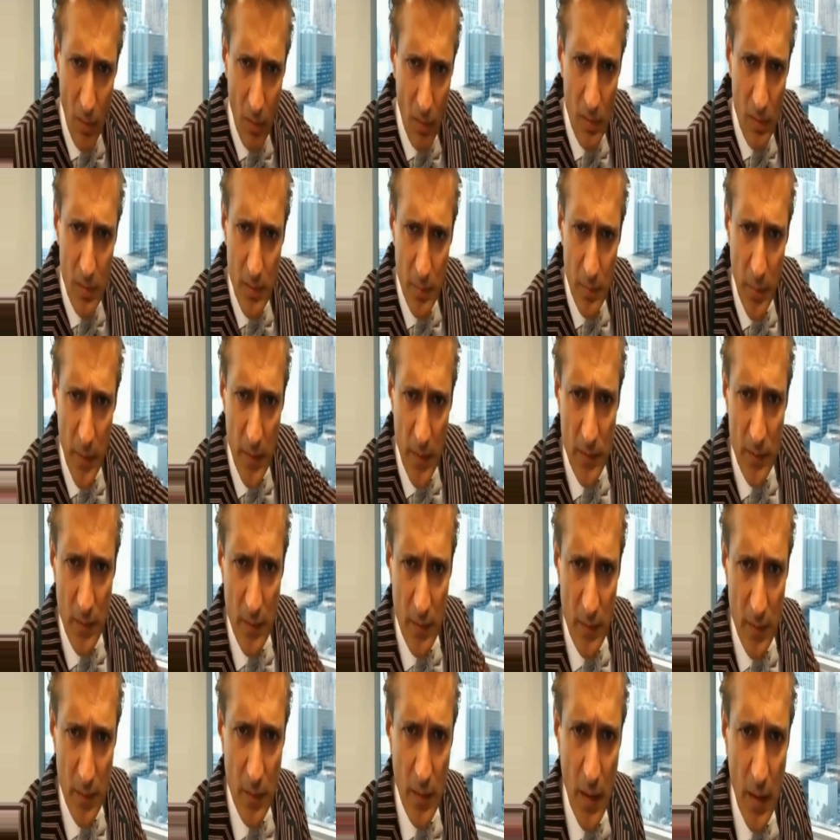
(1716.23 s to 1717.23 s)
all depends
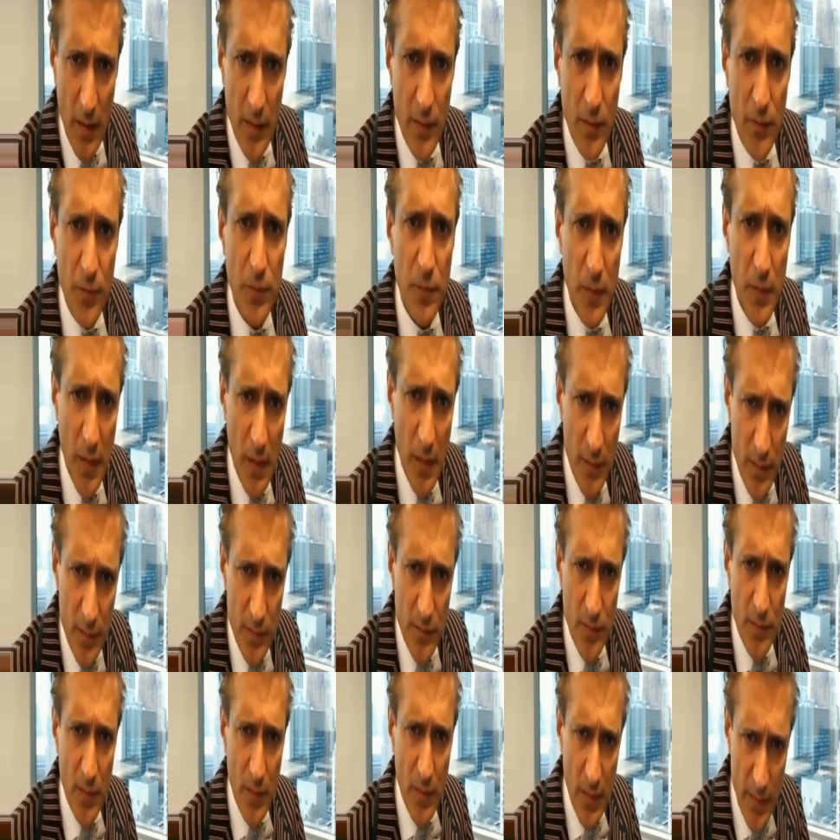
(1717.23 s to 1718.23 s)
on the kind of
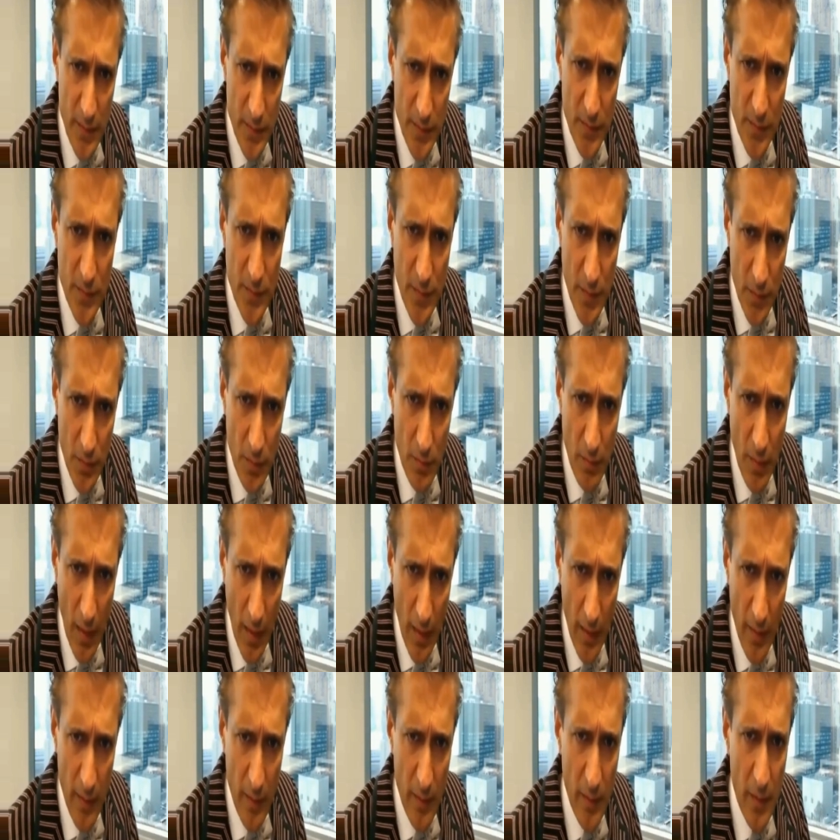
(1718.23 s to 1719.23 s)
digital agents that you
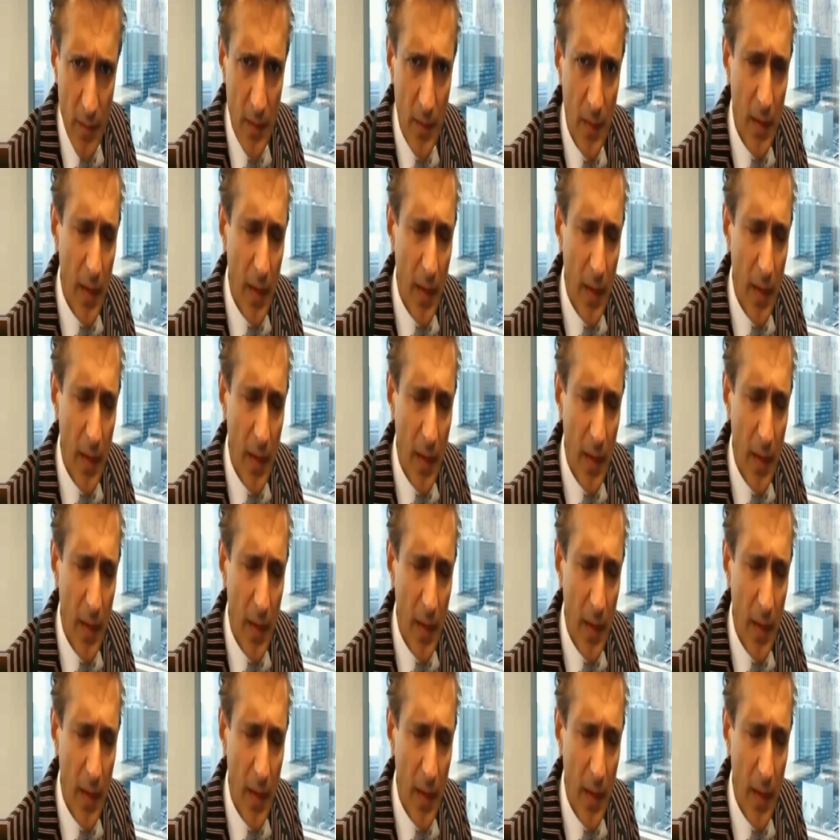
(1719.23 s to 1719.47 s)
hire.